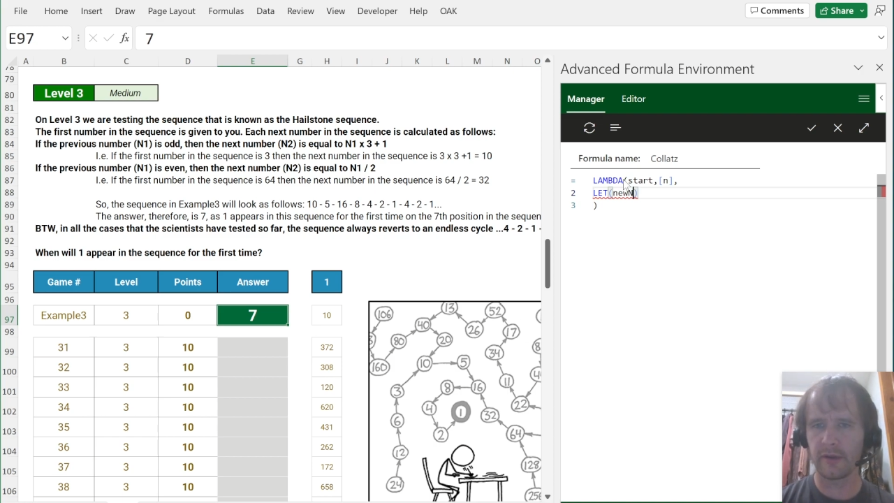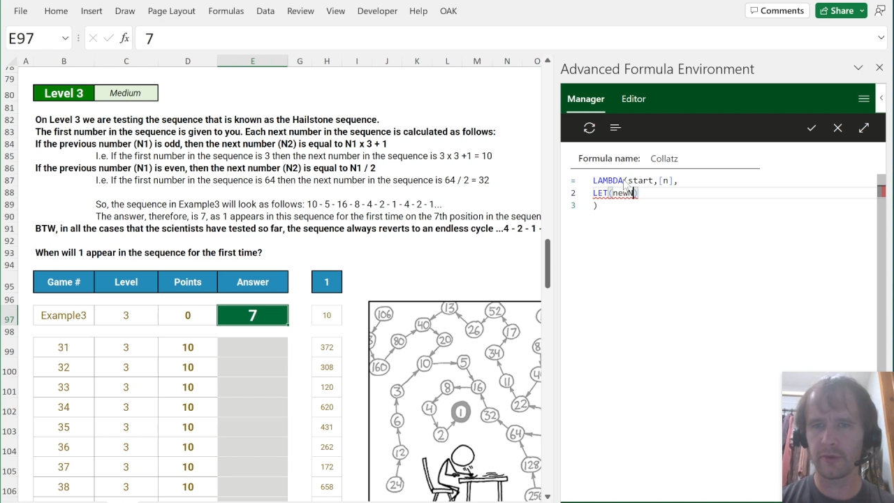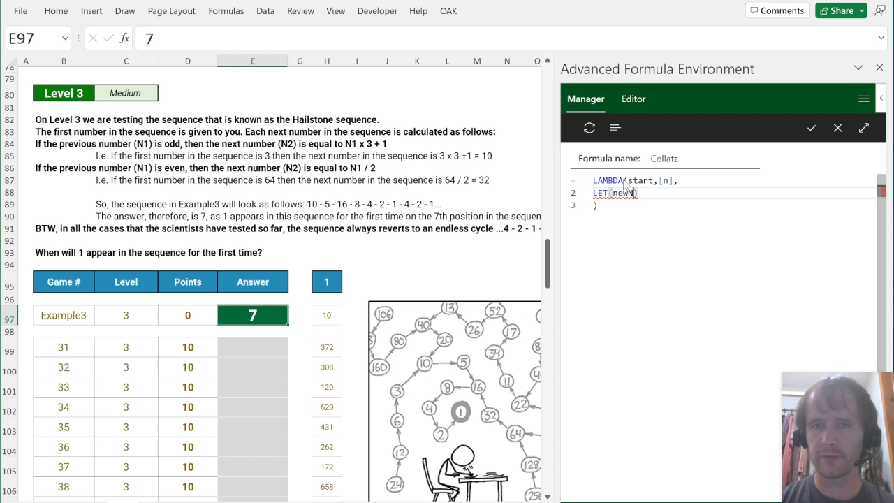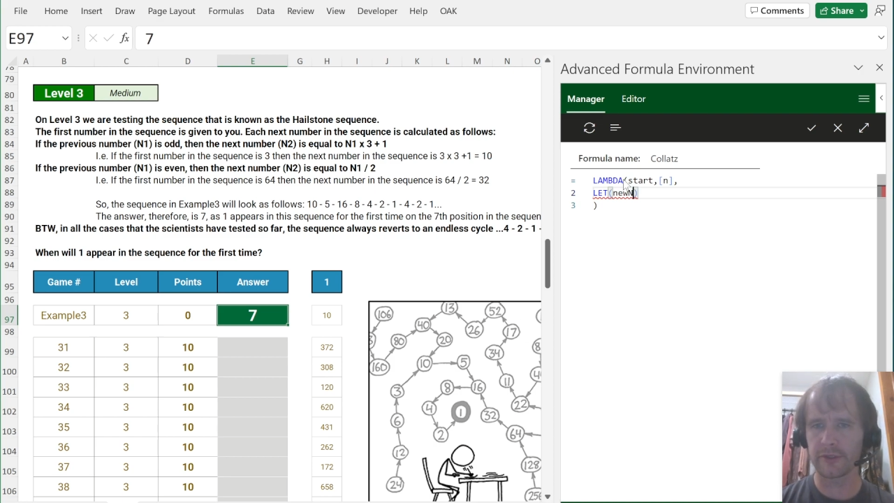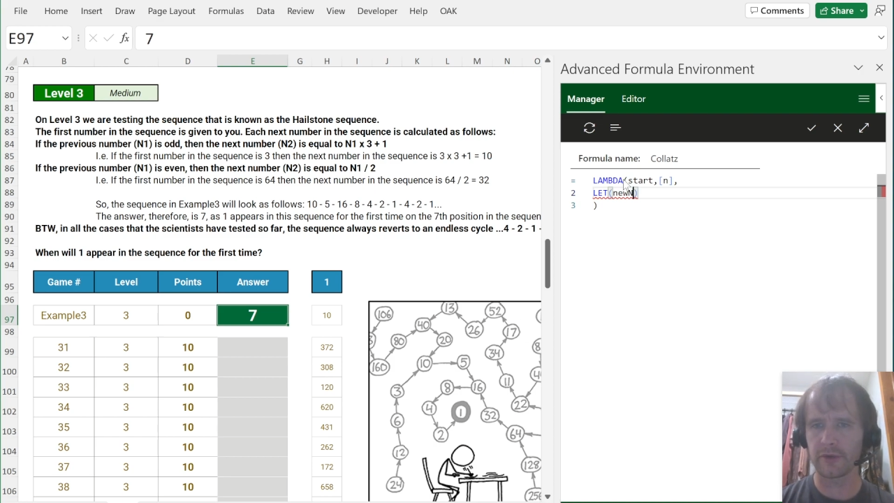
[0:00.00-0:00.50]
but
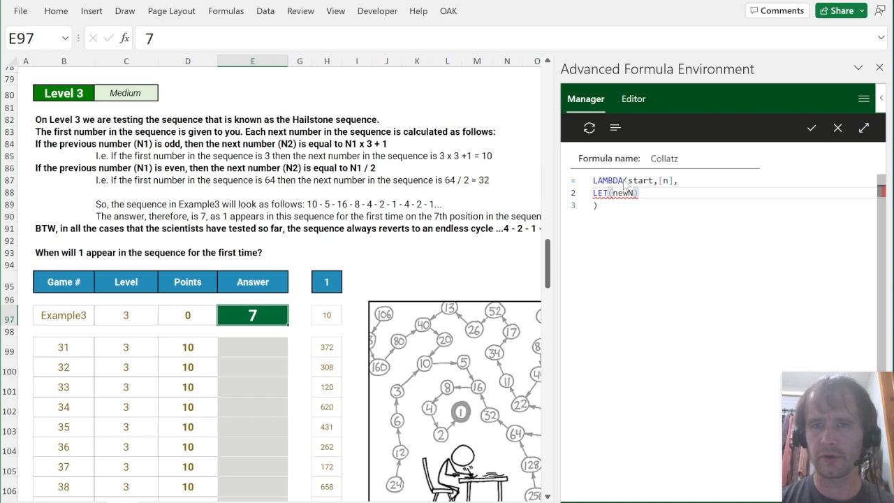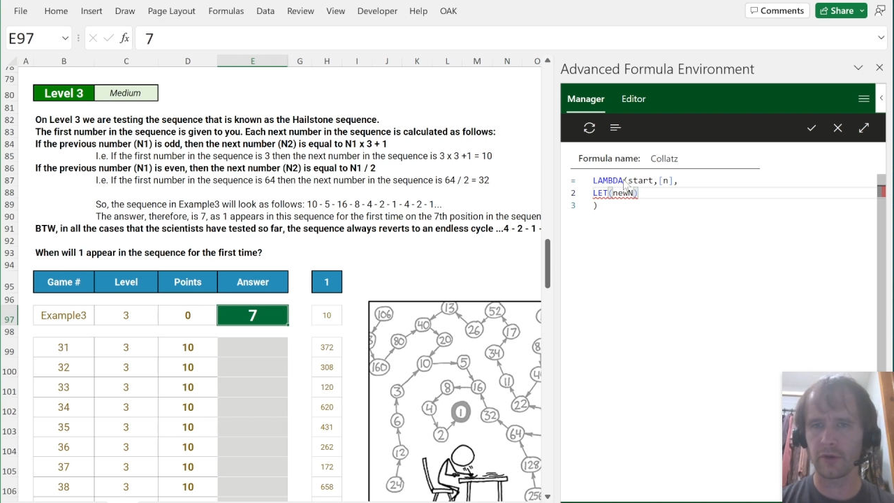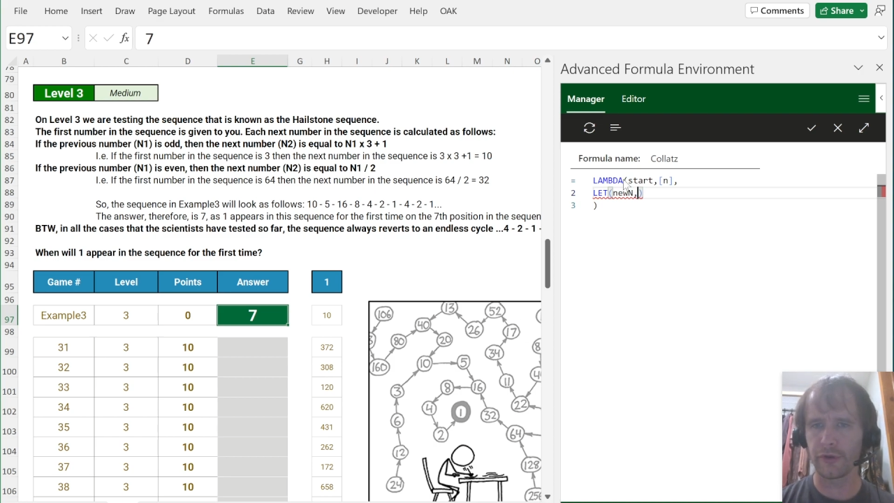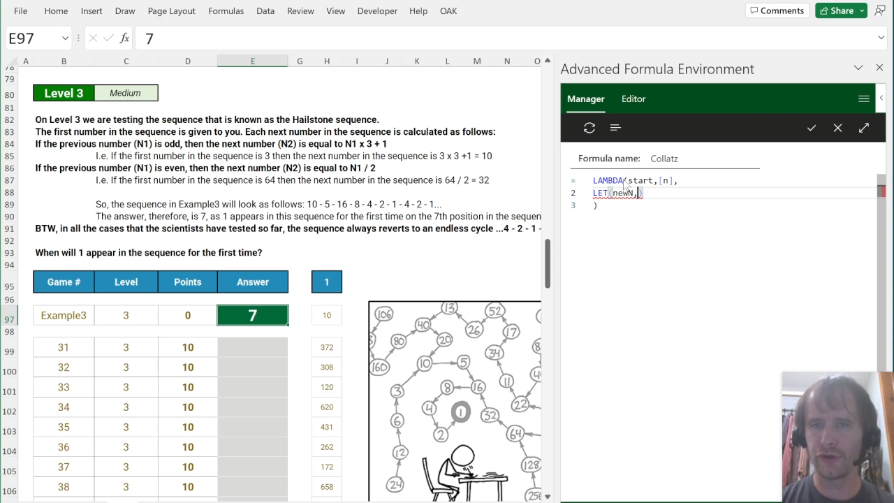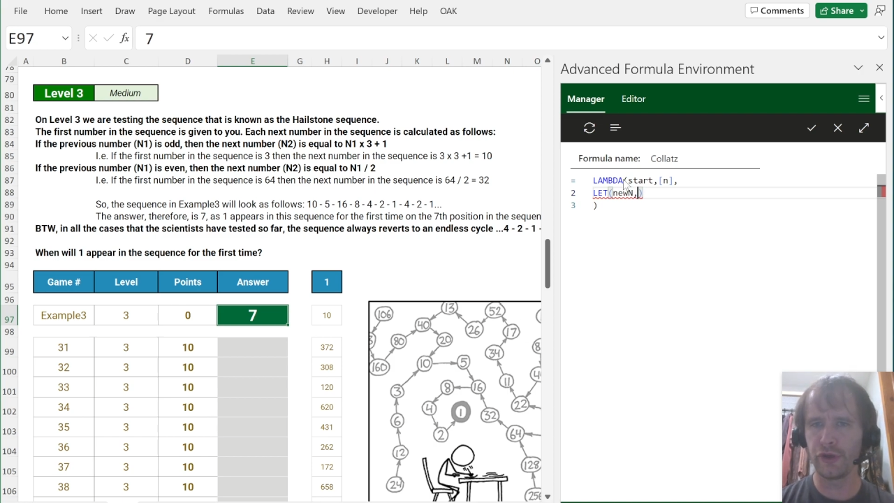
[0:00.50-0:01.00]
I'm just going to
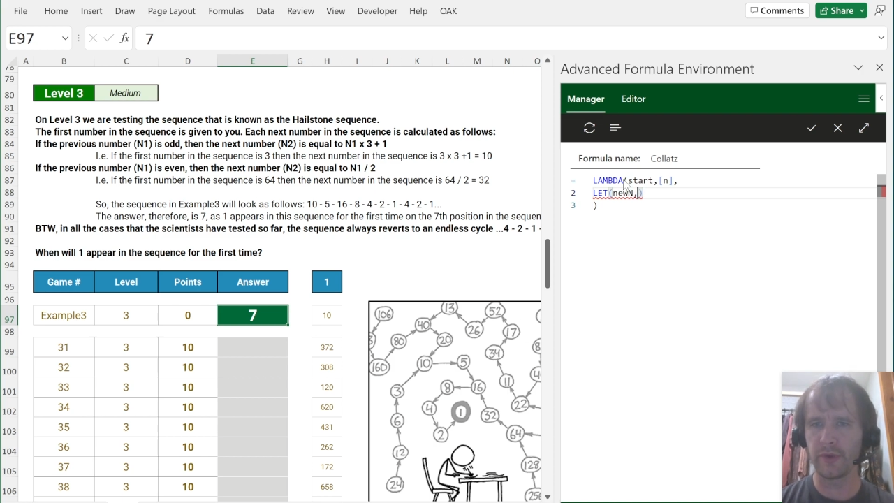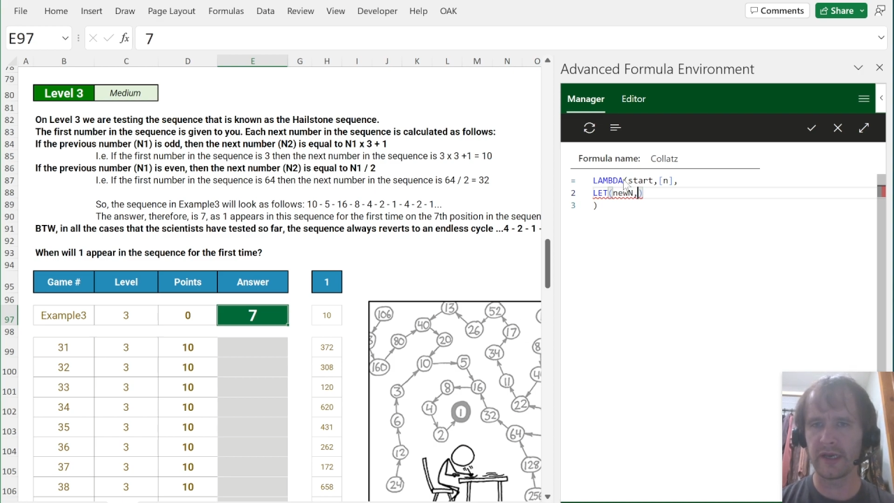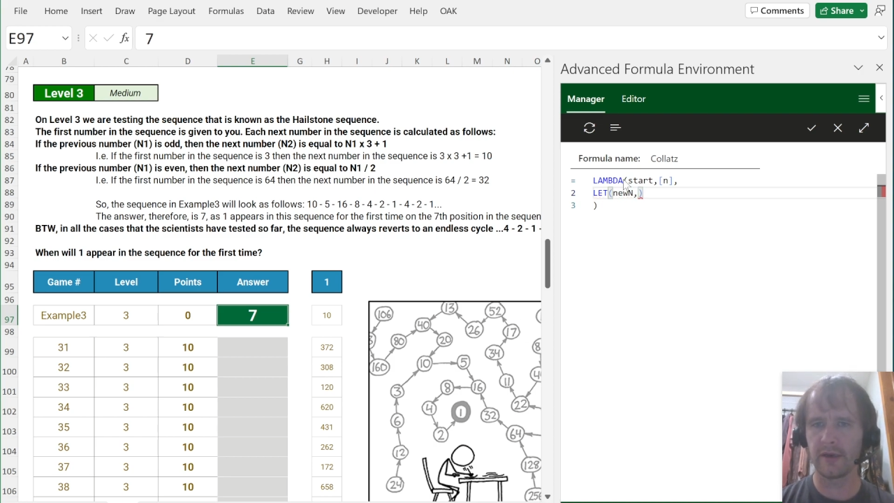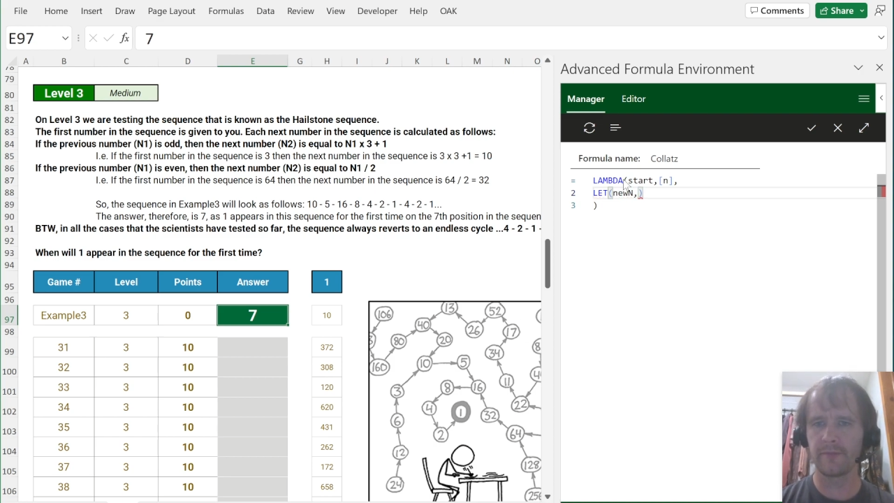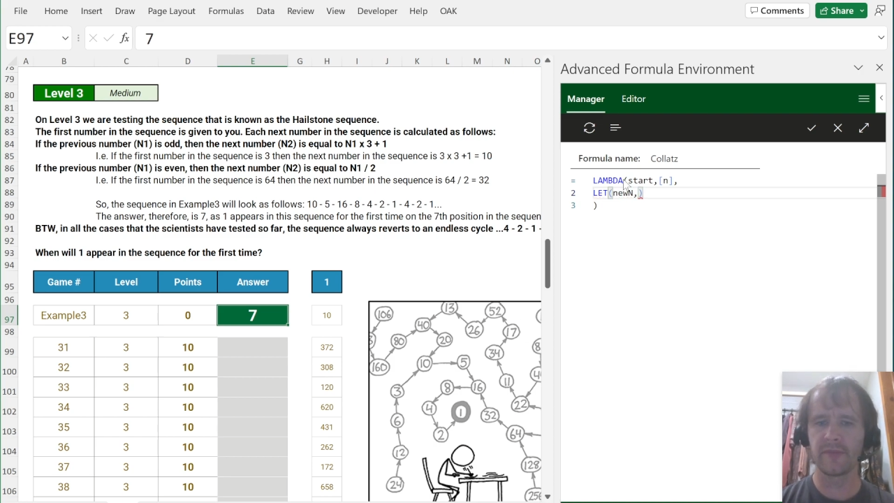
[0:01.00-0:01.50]
call it new
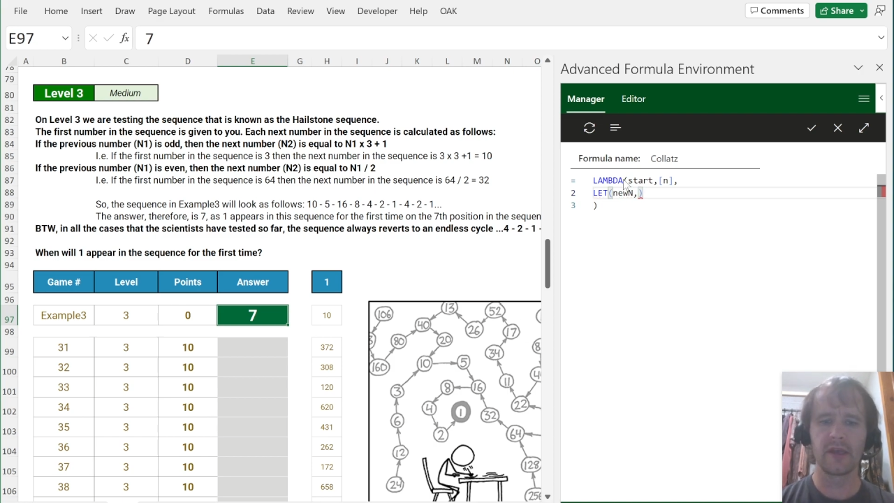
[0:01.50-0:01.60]
n.